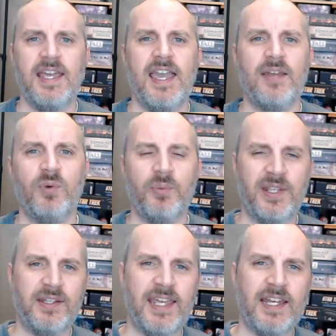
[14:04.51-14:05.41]
And when
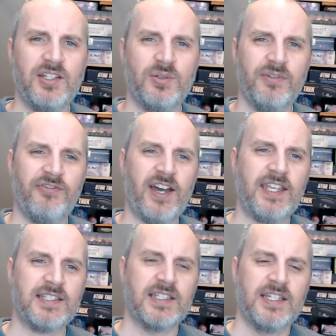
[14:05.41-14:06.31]
we get into a
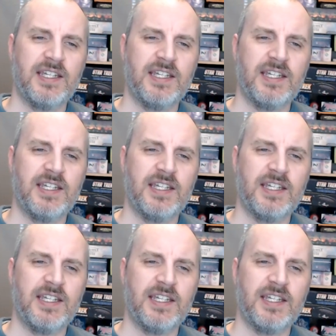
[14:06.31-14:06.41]
fight,